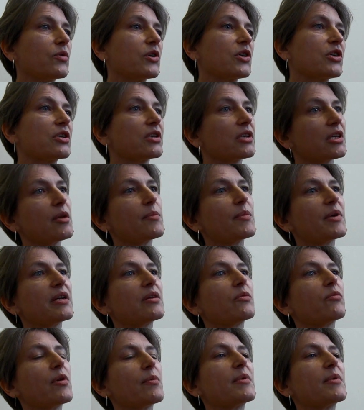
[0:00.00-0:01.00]
which
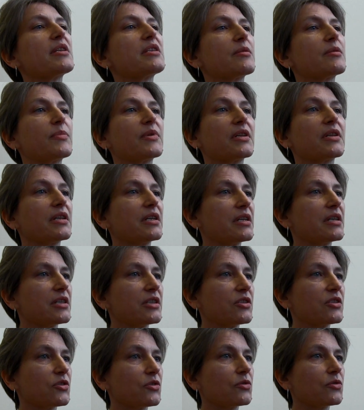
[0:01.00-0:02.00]
limit women's ability
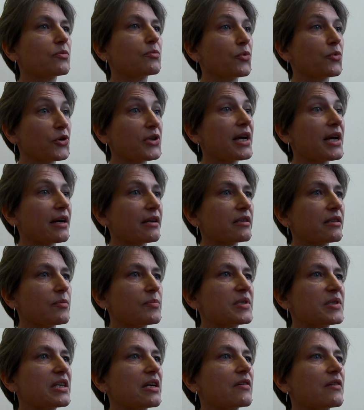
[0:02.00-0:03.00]
to protect
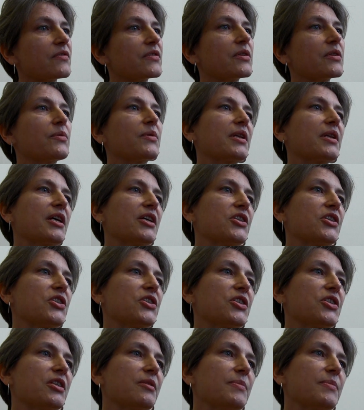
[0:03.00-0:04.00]
themselves in
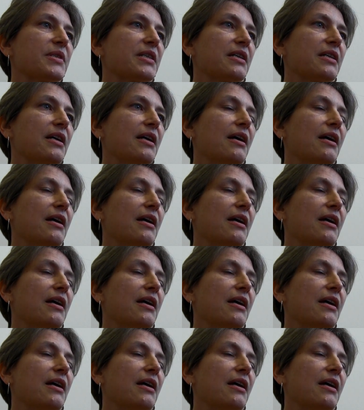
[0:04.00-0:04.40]
relationships.